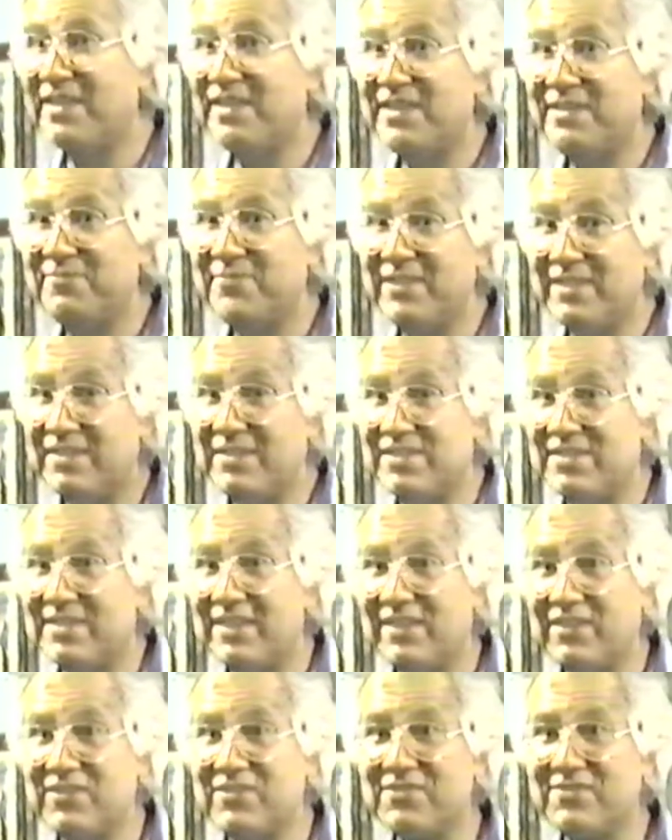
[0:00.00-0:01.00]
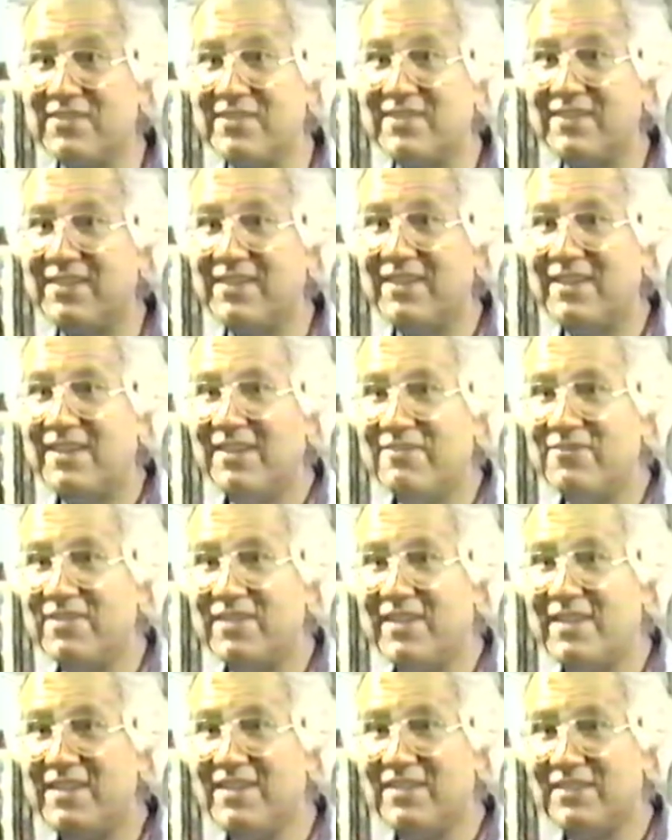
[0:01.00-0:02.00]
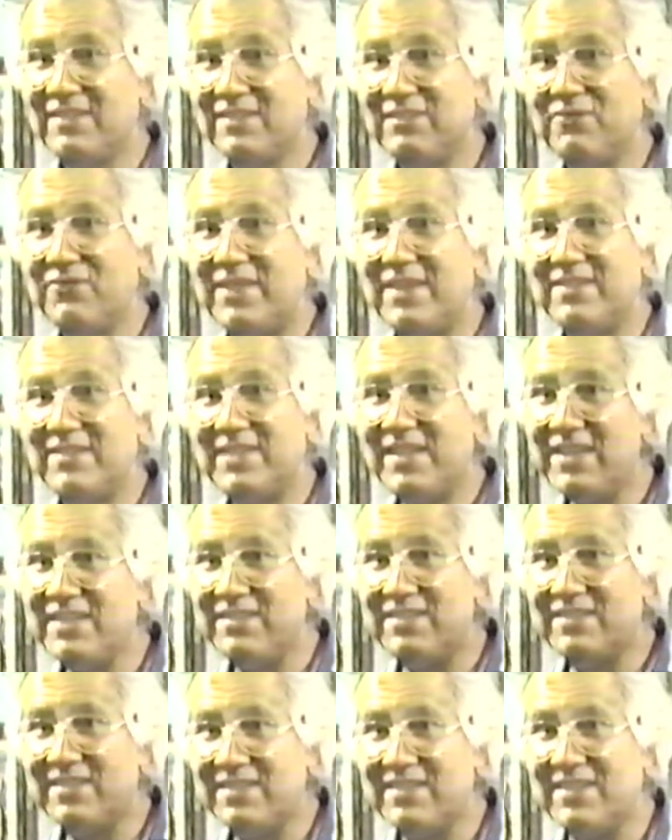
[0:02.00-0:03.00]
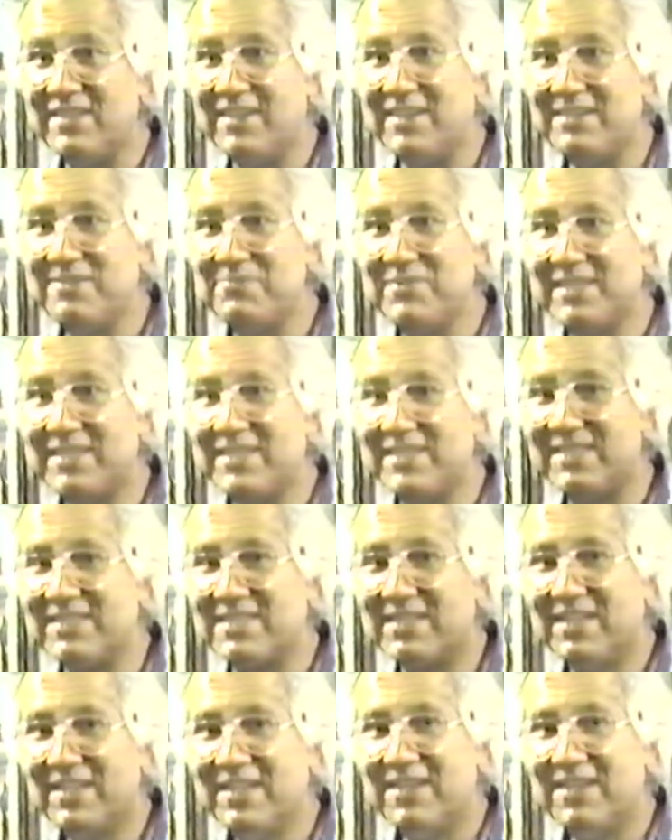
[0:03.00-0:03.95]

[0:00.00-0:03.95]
time in the sanctuary. We're laying a little foundation tonight because